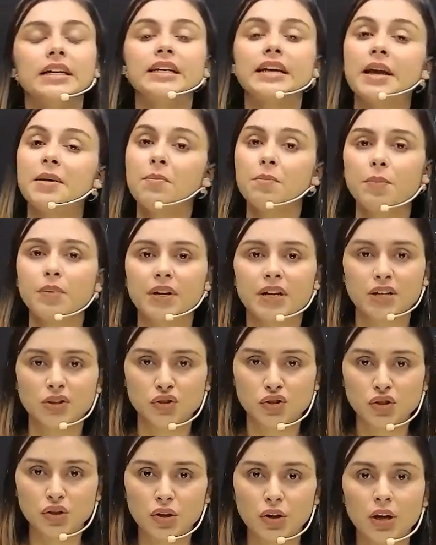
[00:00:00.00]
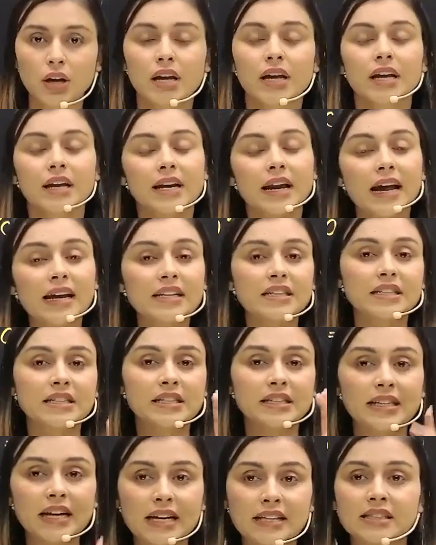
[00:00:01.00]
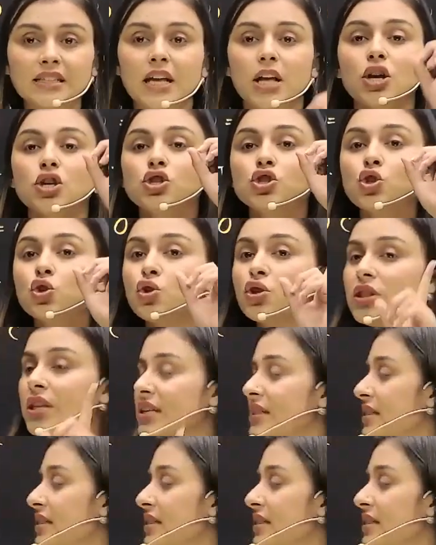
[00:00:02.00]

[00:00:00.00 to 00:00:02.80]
temperature right yes so this